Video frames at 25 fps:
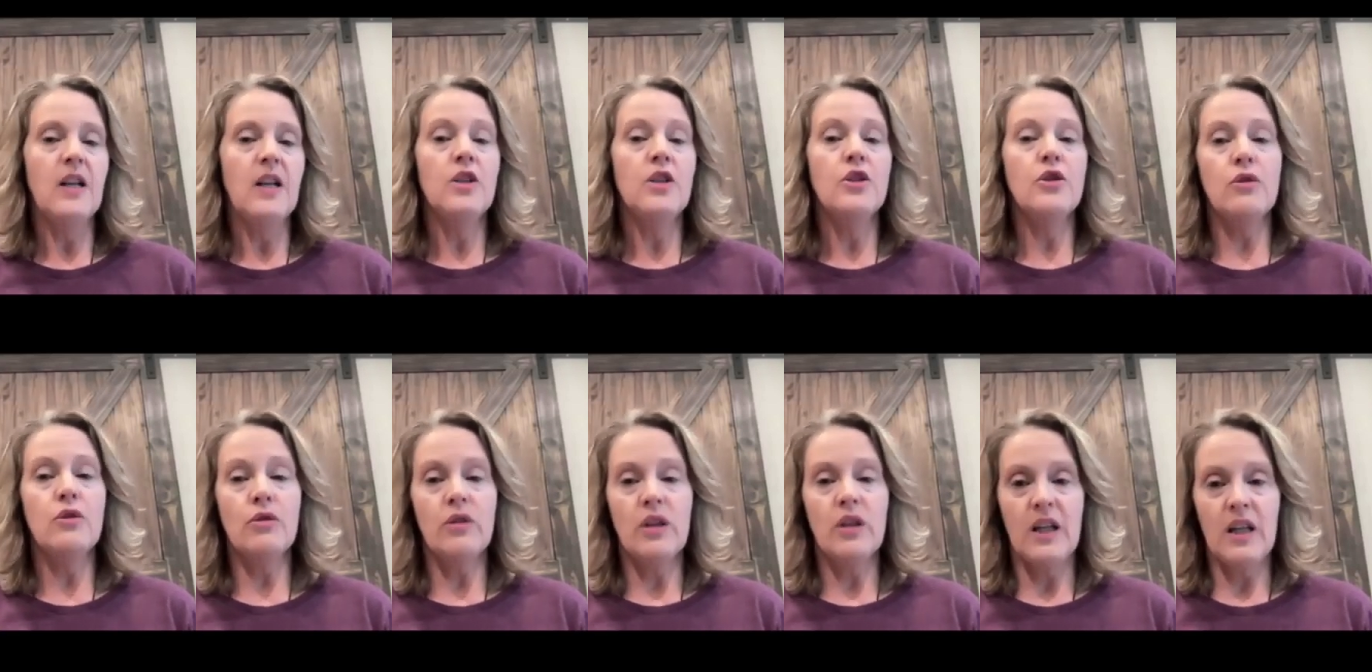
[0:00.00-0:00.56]

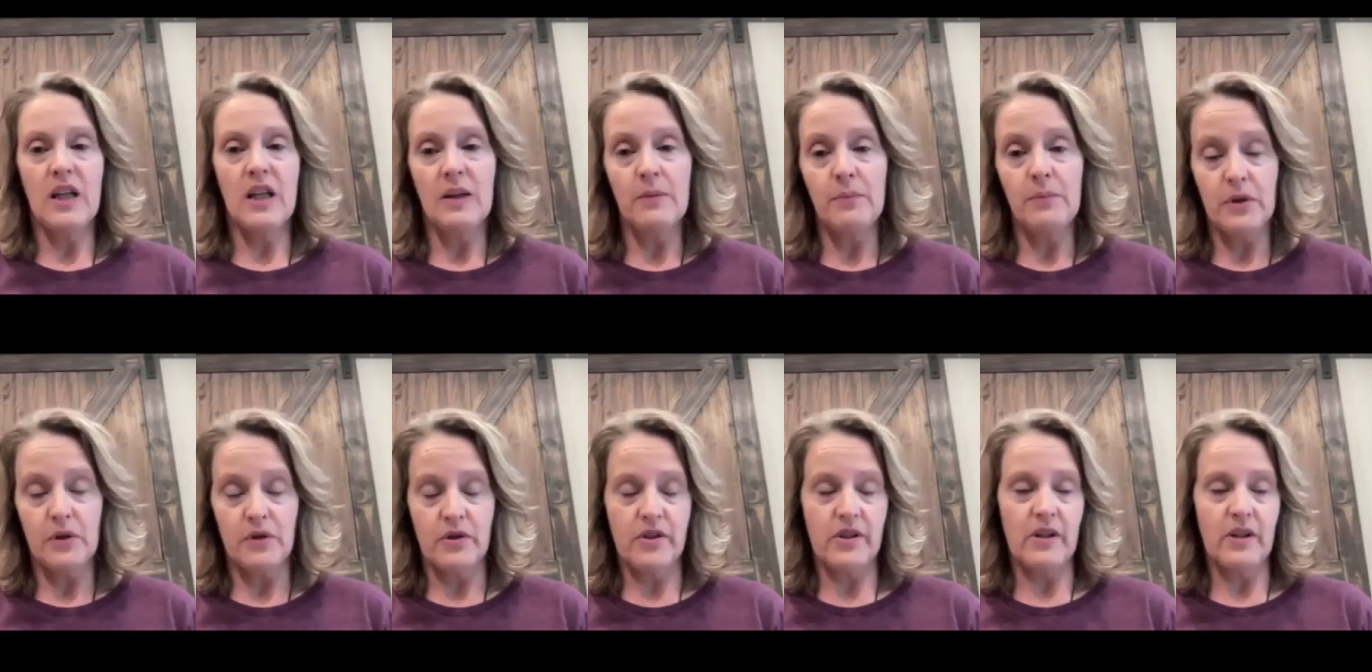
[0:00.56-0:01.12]
to keep
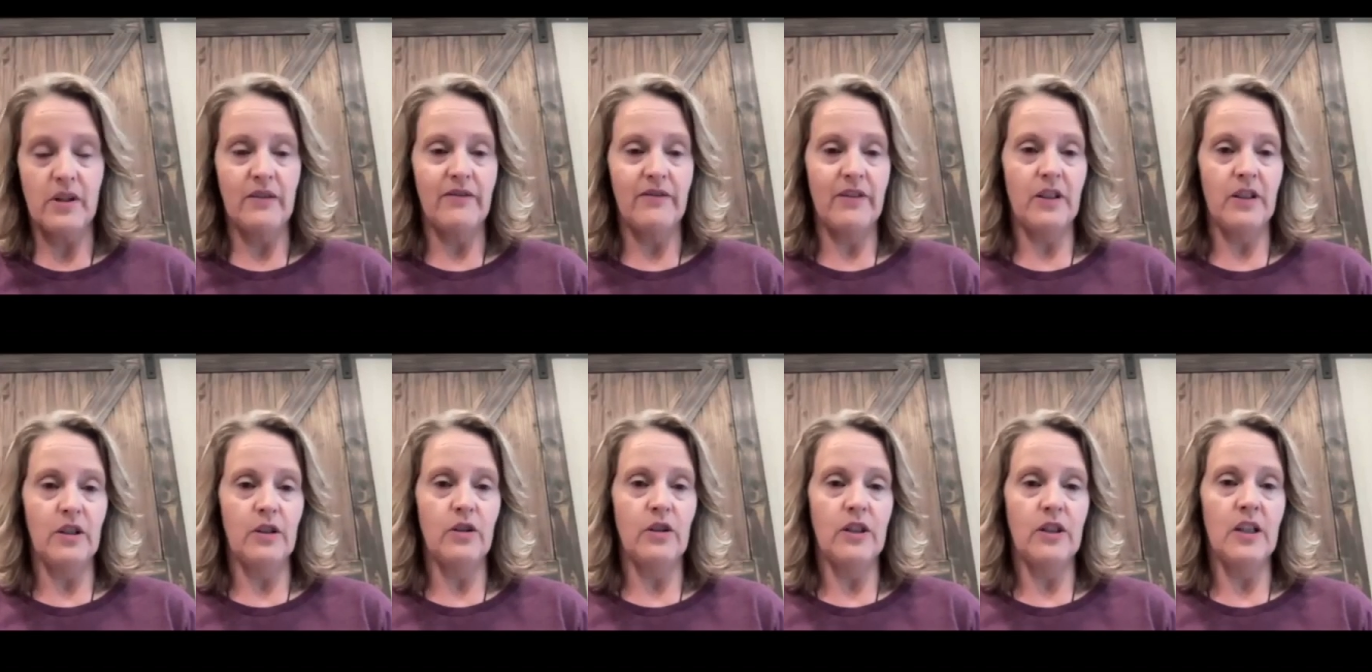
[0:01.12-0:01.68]
yourself
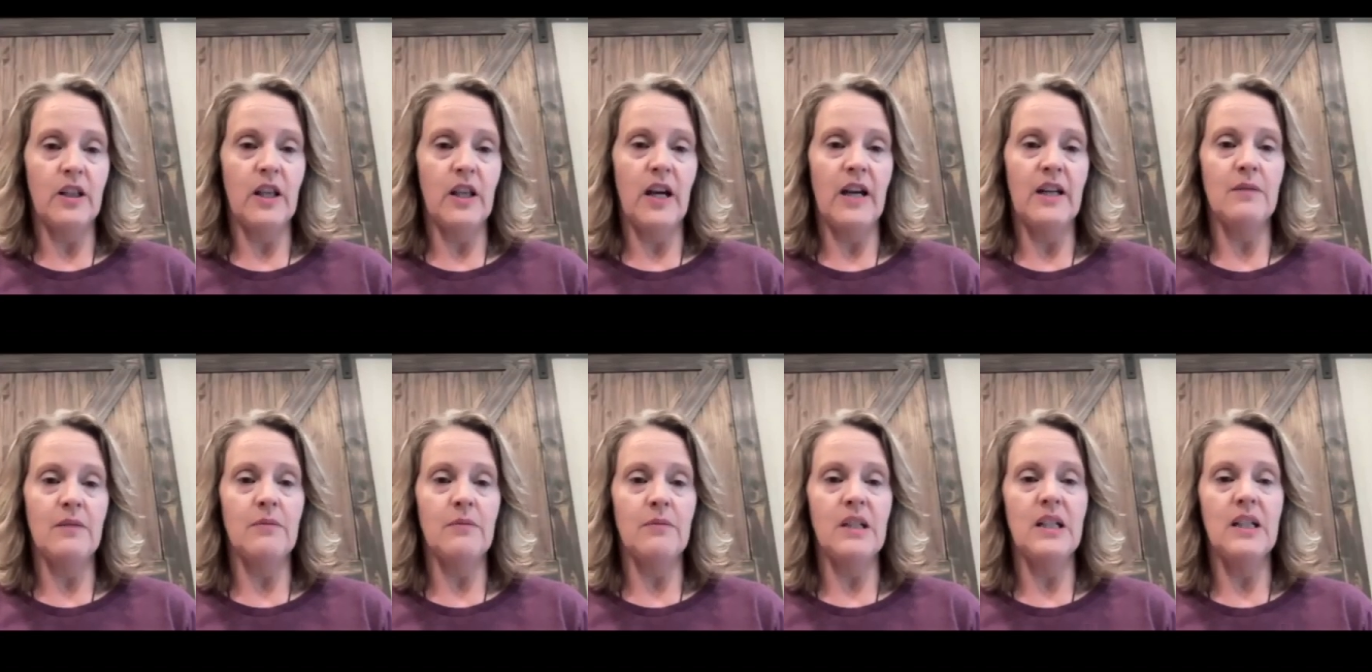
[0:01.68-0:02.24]
in good
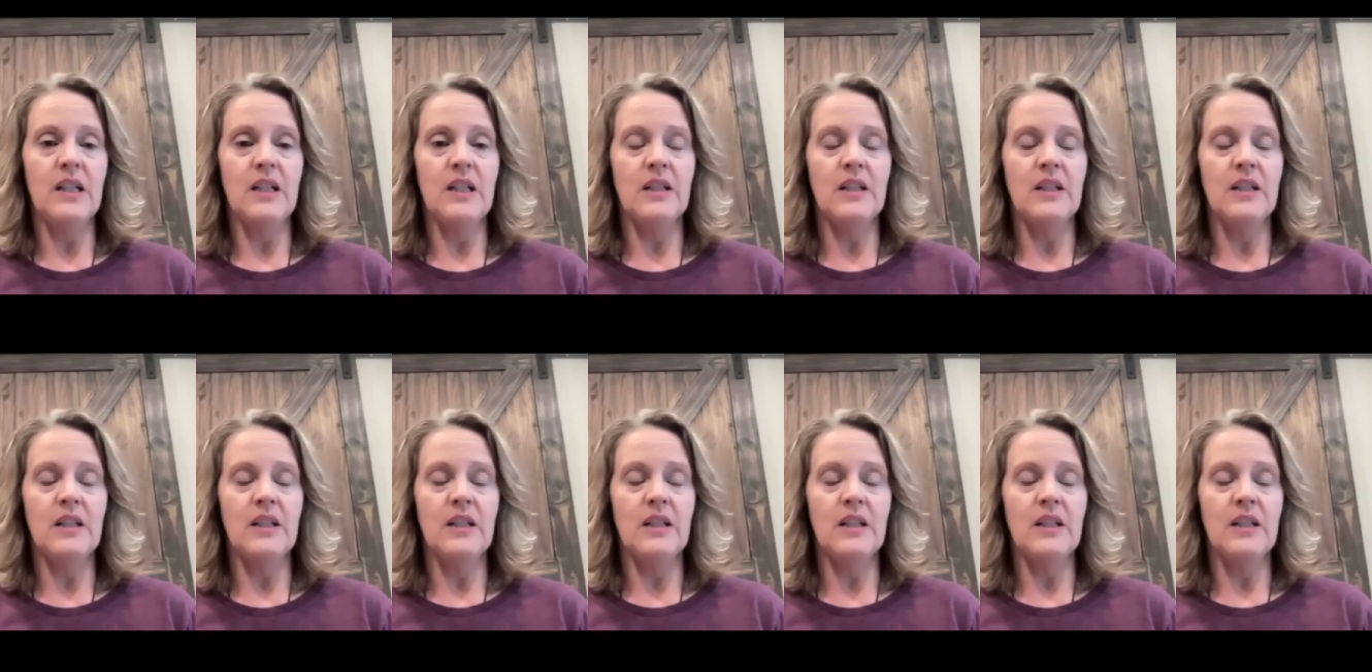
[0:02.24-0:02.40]
alignment.